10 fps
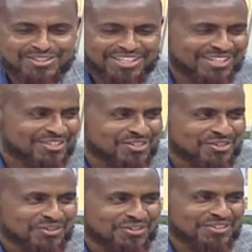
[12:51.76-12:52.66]
I
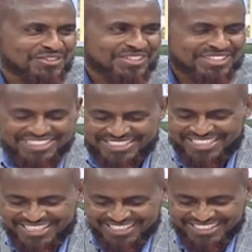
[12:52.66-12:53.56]
don't know.
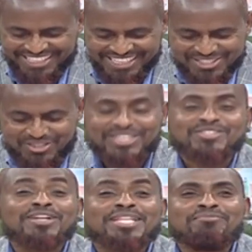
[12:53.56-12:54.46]
So I
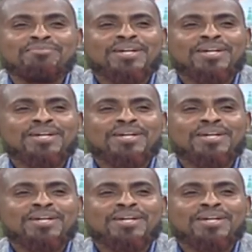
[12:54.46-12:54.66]
told them,